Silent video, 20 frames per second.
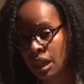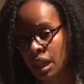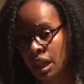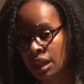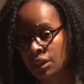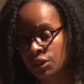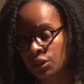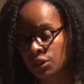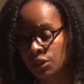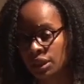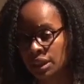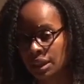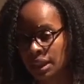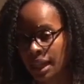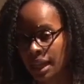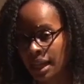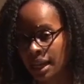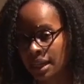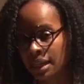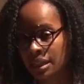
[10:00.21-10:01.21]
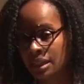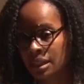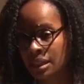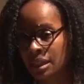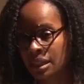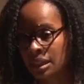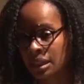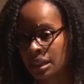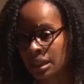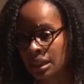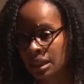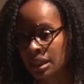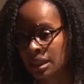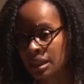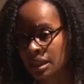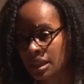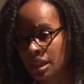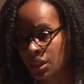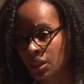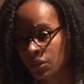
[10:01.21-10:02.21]
and treat as
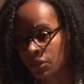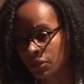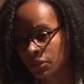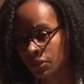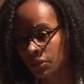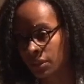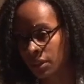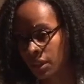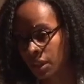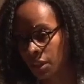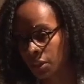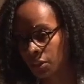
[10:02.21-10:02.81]
itself a